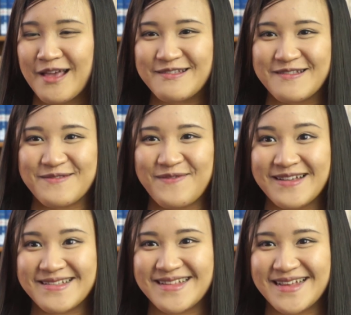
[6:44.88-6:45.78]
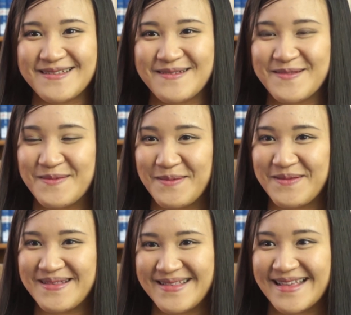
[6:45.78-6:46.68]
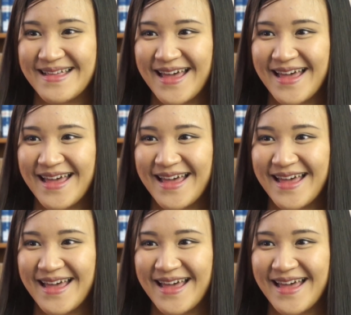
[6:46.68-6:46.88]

it's just fascinating to really see